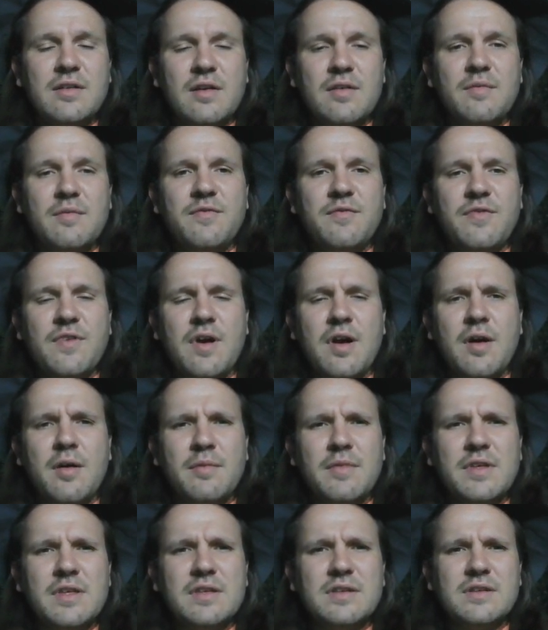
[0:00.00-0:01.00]

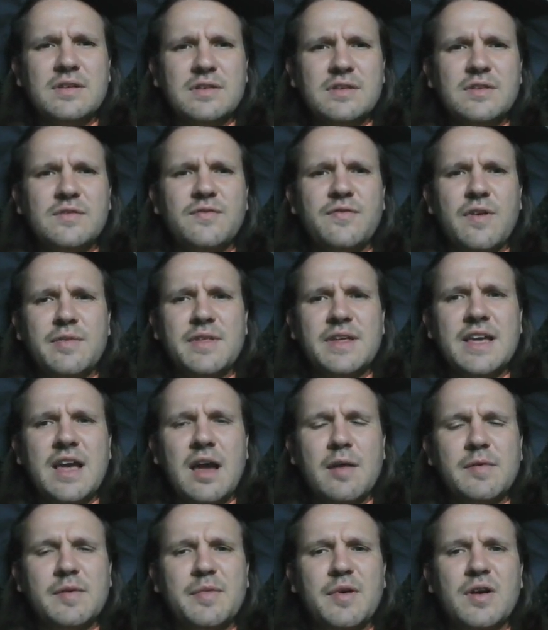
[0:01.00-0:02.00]
from the
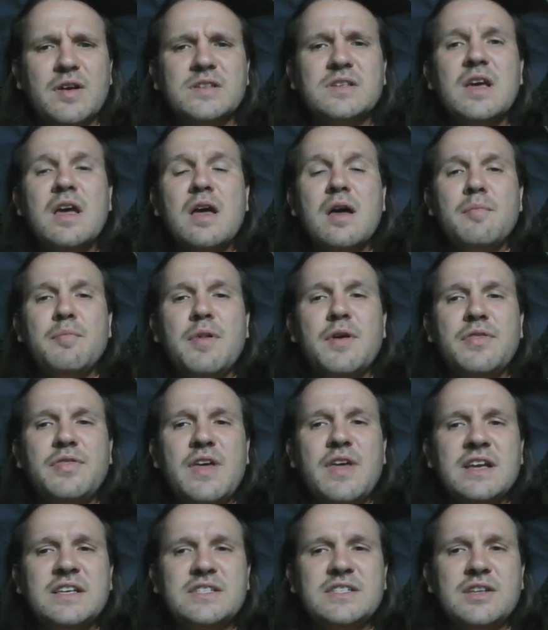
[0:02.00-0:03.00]
capybaras, but
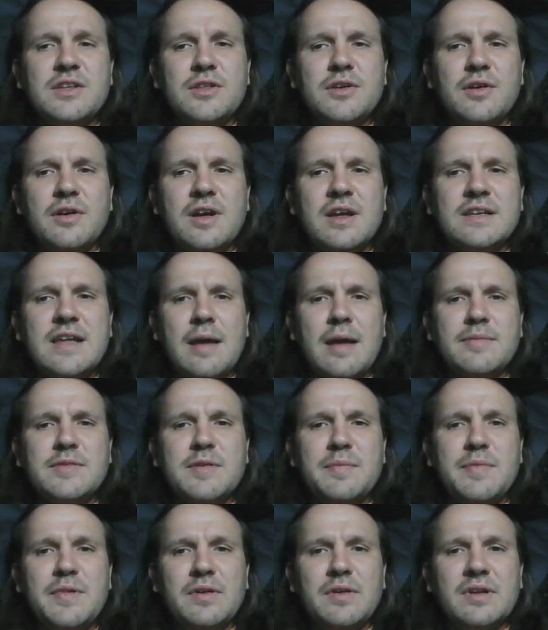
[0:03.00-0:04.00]
thanks to their
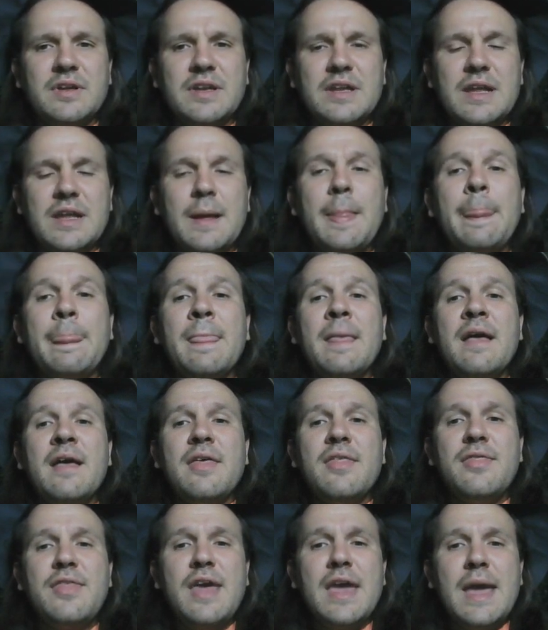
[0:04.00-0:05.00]
adaptability,
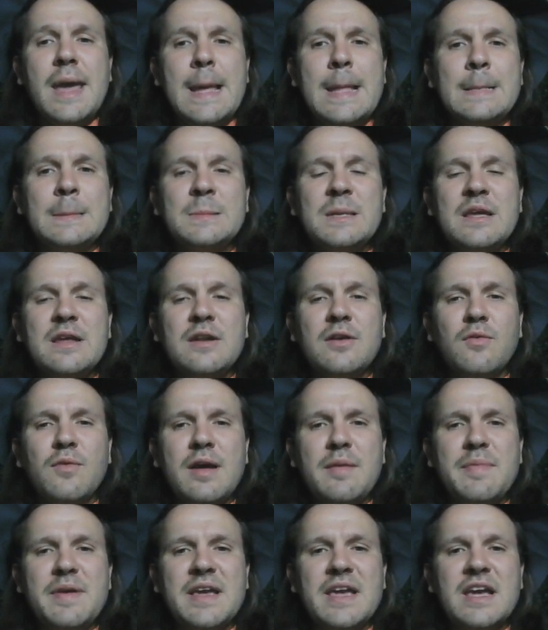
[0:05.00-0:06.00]
they, in a way,
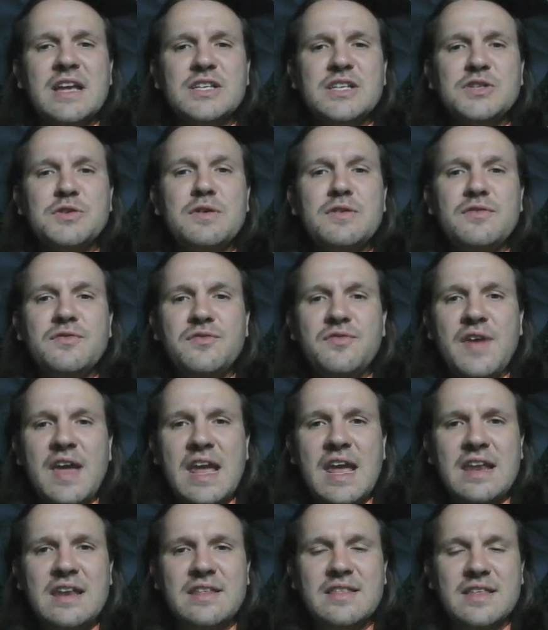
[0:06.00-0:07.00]
began to
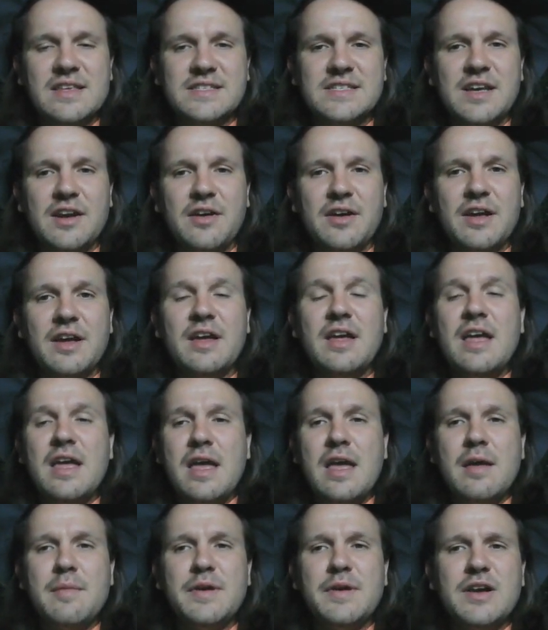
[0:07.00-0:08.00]
invade this area,
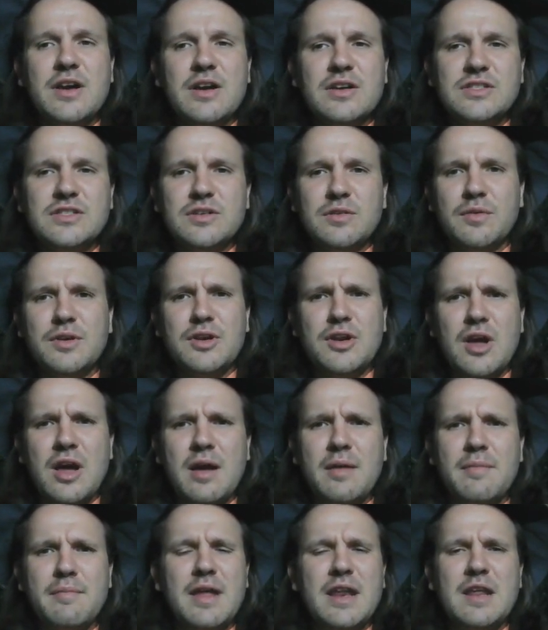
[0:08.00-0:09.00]
and because there were
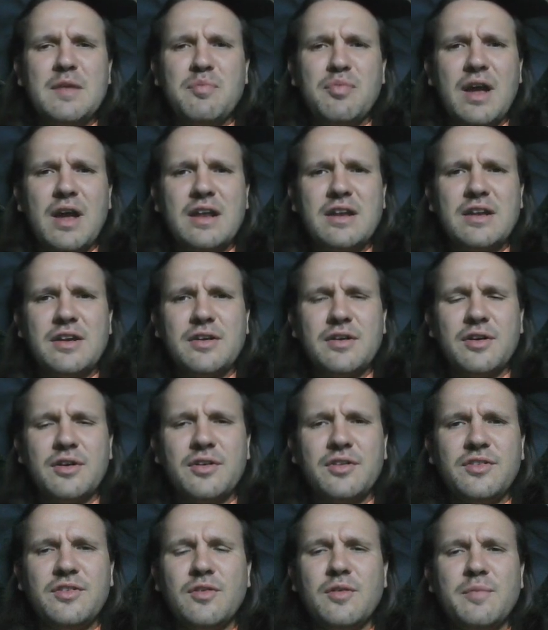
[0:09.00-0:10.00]
not many
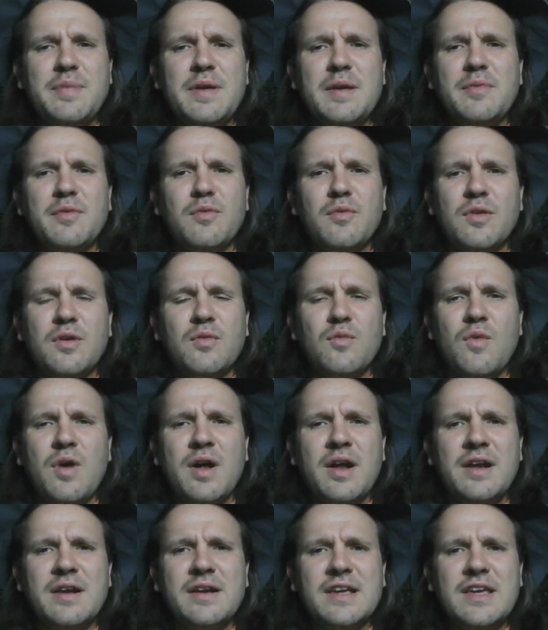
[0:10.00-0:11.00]
predators, or people weren't
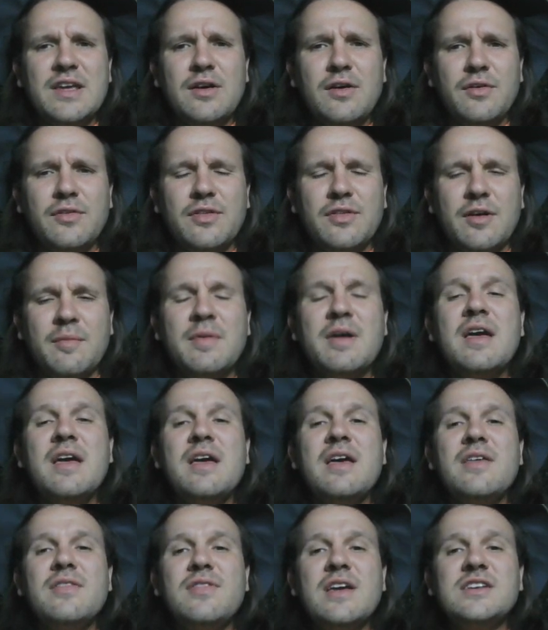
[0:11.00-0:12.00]
wanting to kill them,
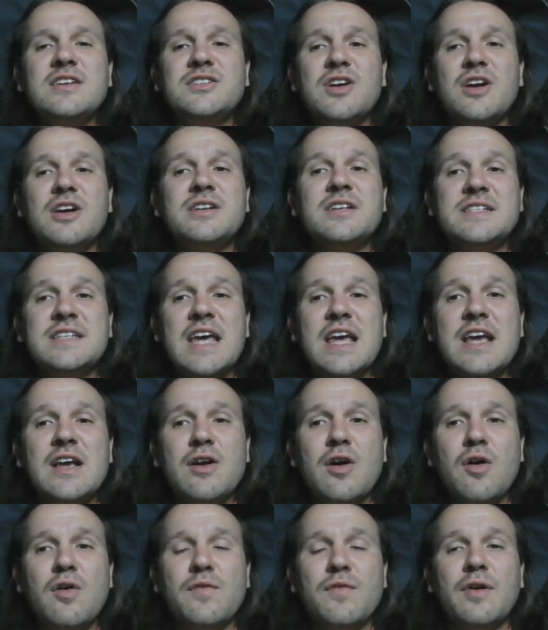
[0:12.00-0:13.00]
they started to take
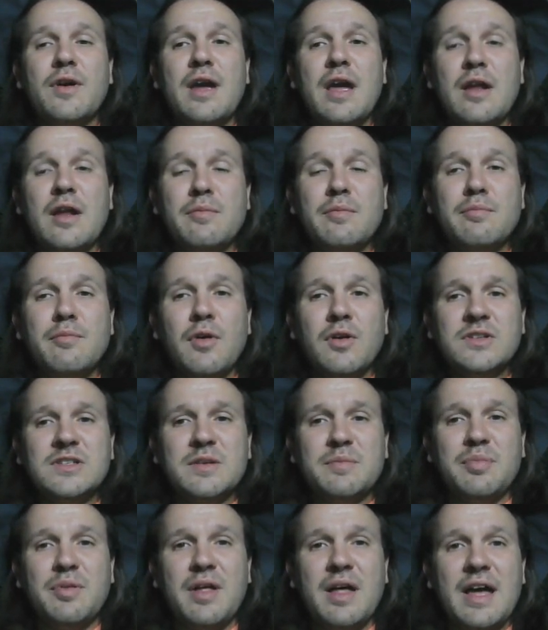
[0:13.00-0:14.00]
over and
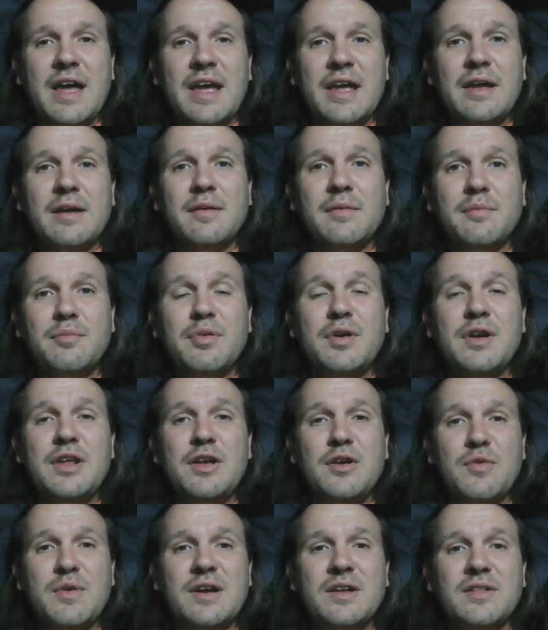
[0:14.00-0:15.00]
multiply pretty
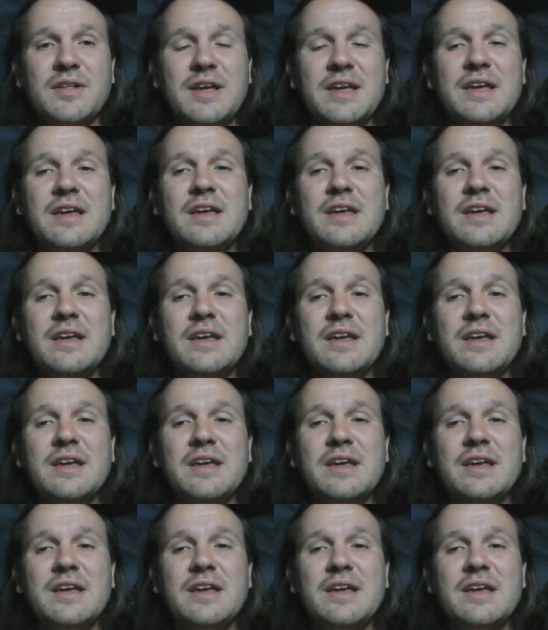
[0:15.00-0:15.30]
quickly.